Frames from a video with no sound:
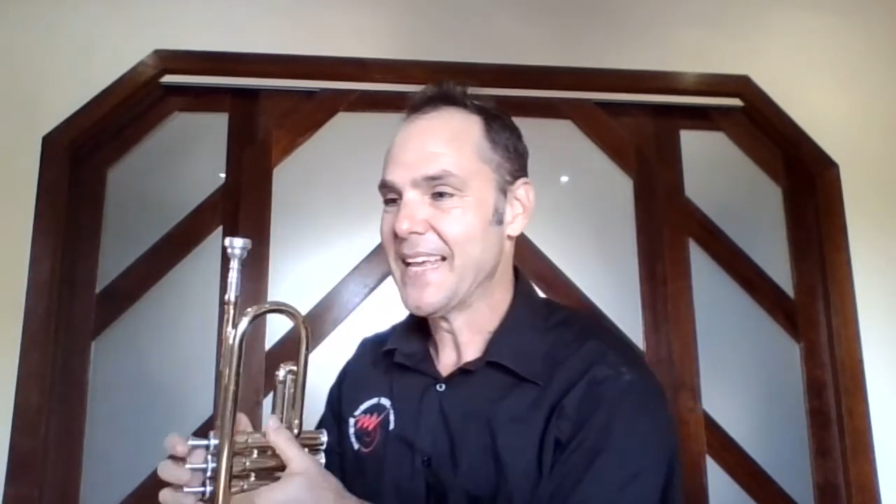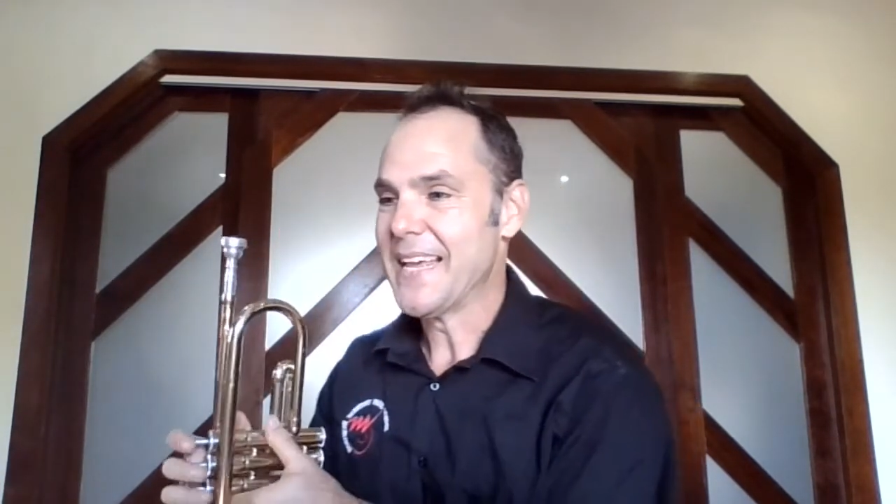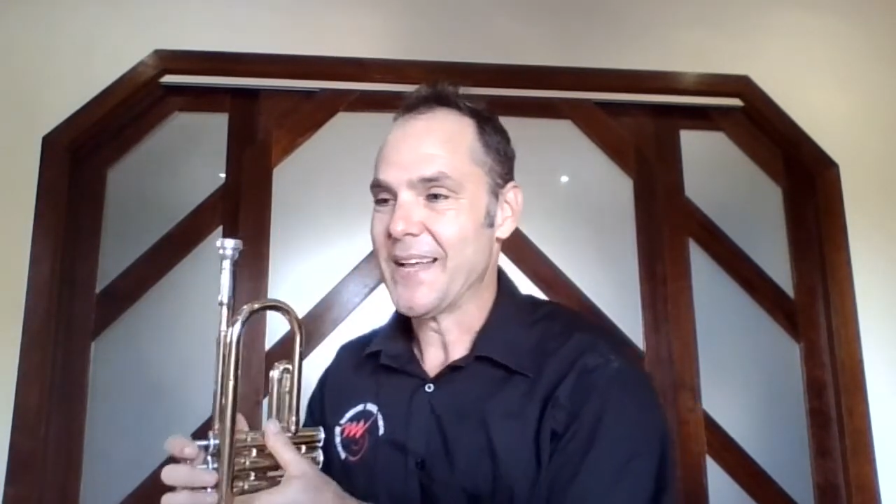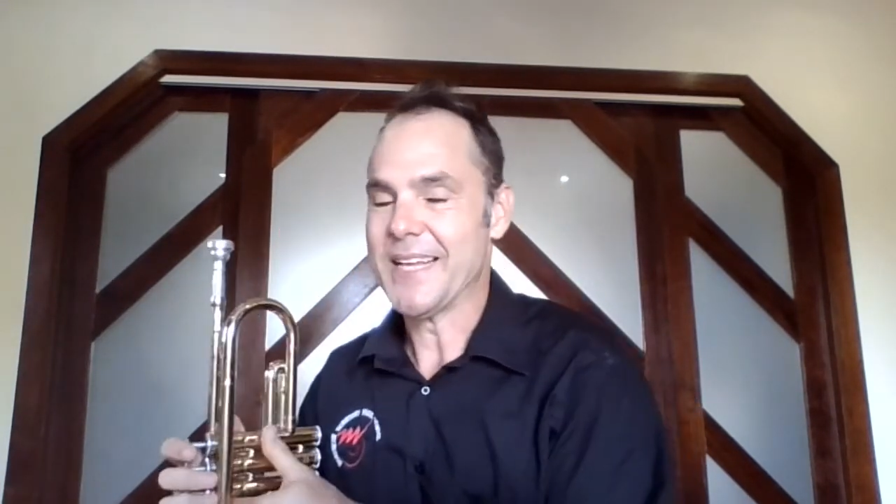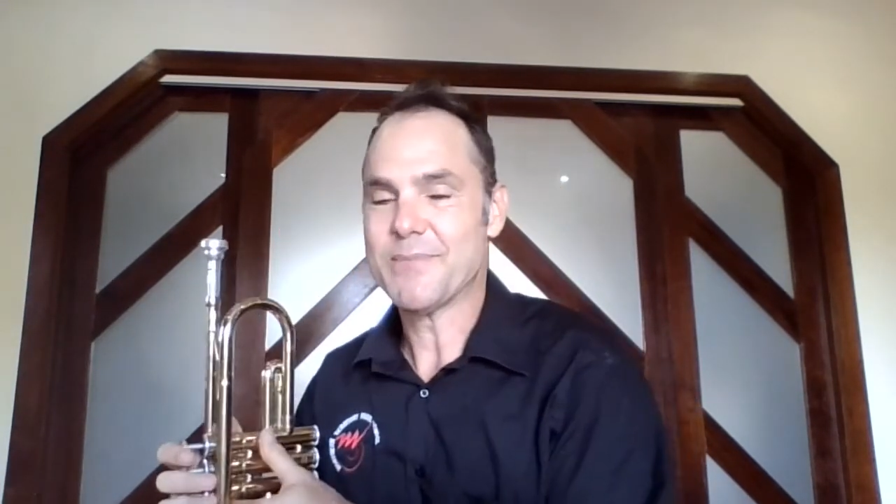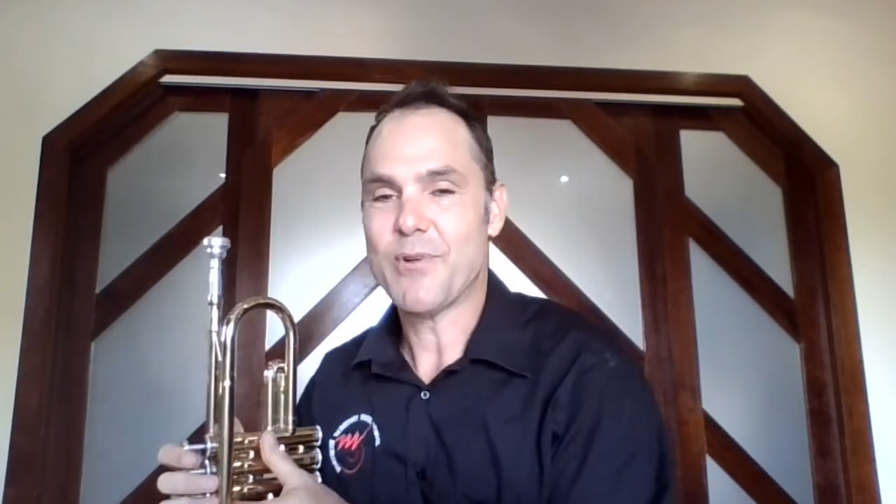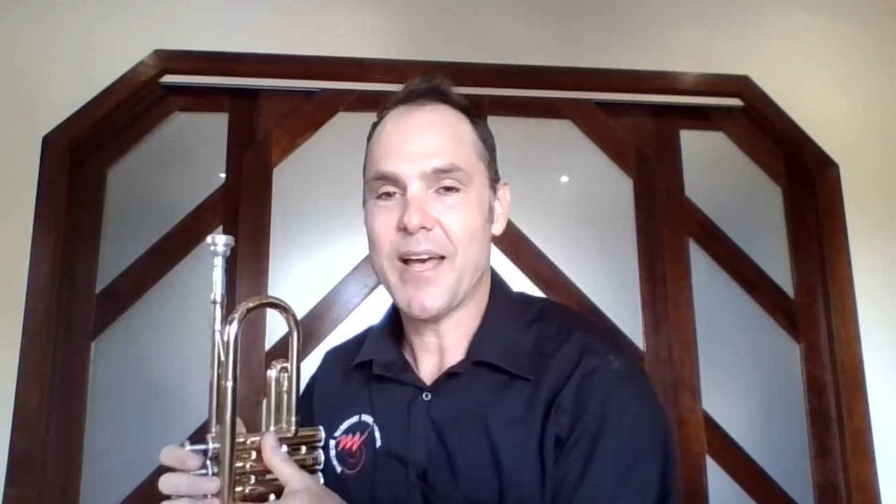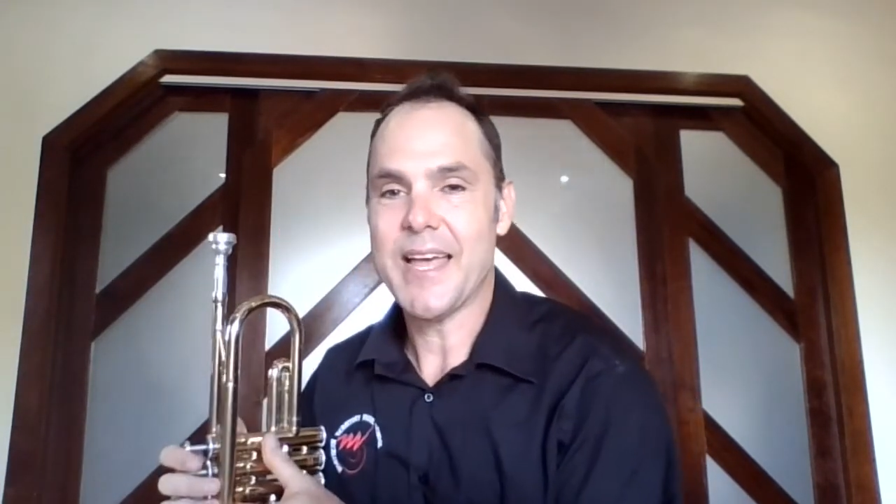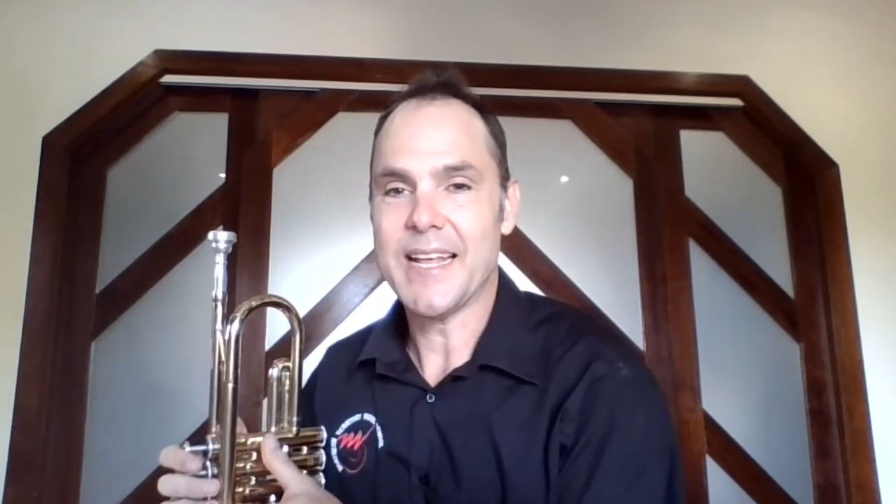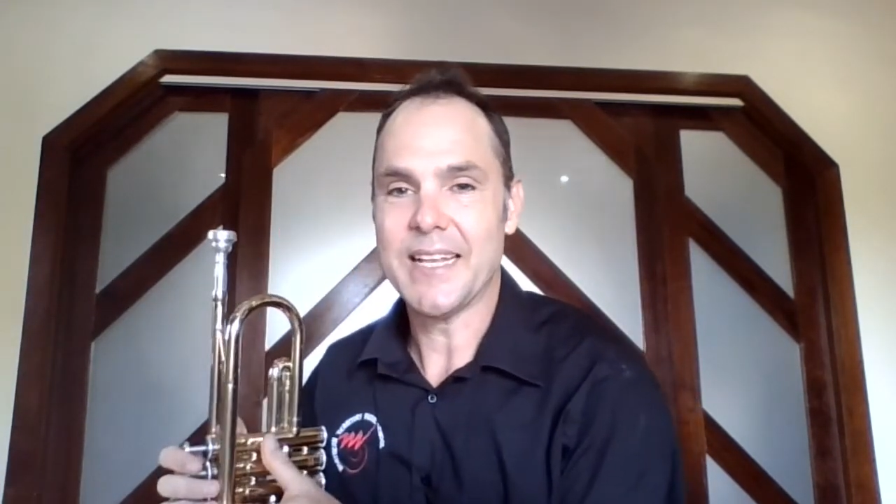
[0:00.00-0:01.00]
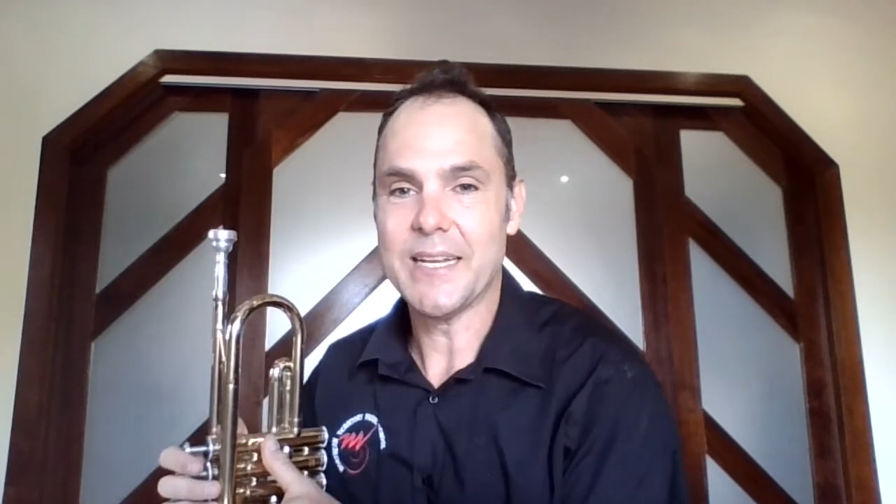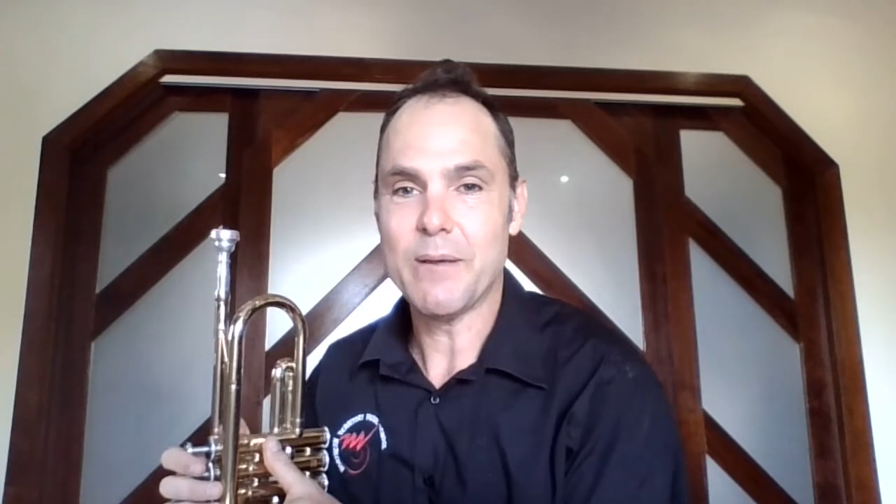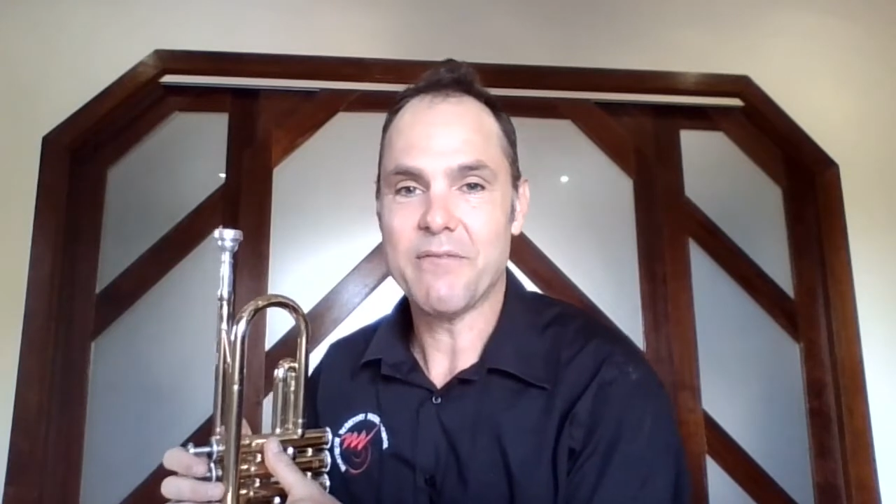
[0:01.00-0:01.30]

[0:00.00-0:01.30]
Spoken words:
Let's try it a little bit